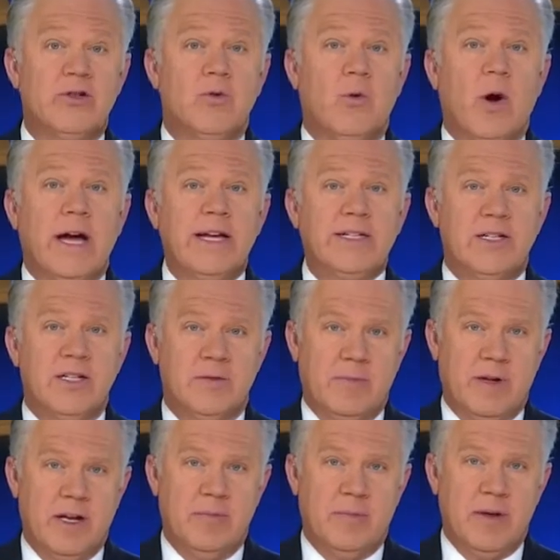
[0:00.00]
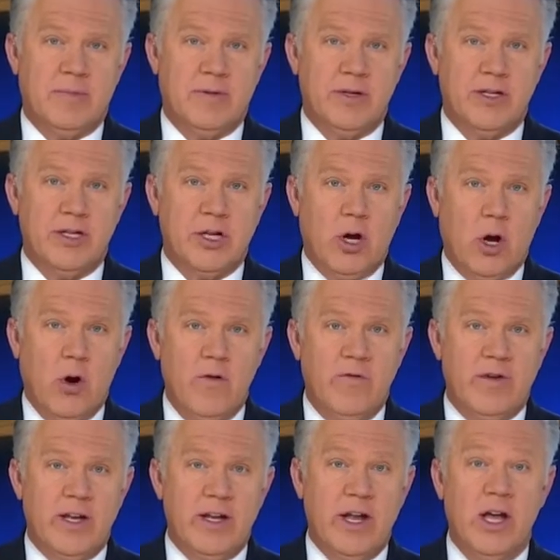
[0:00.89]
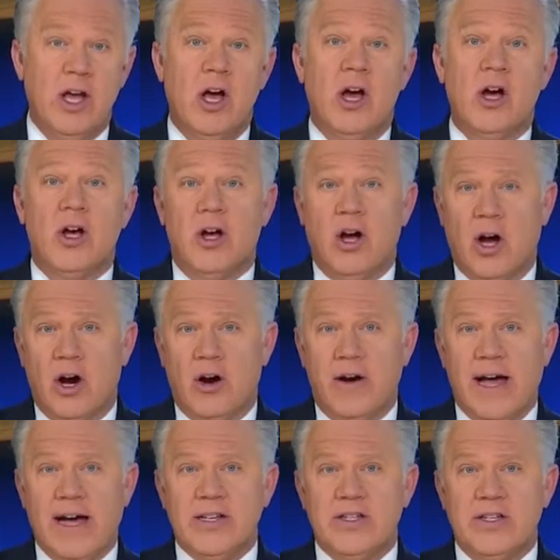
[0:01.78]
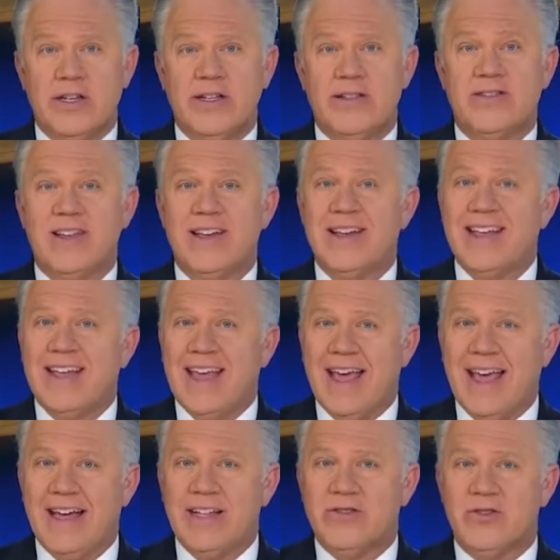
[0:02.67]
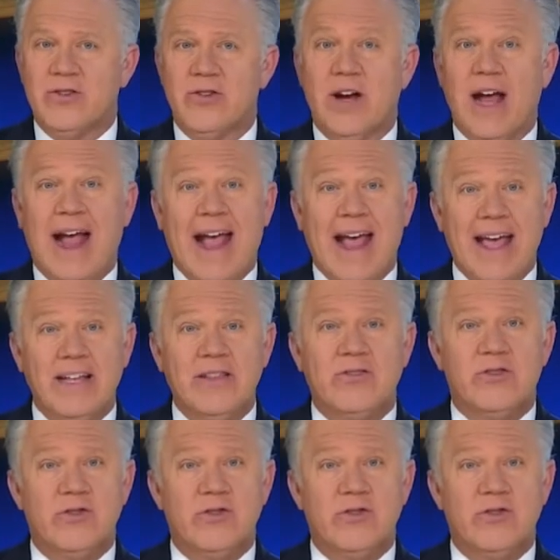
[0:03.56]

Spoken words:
twice as many people as COVID, car accidents, cancer, and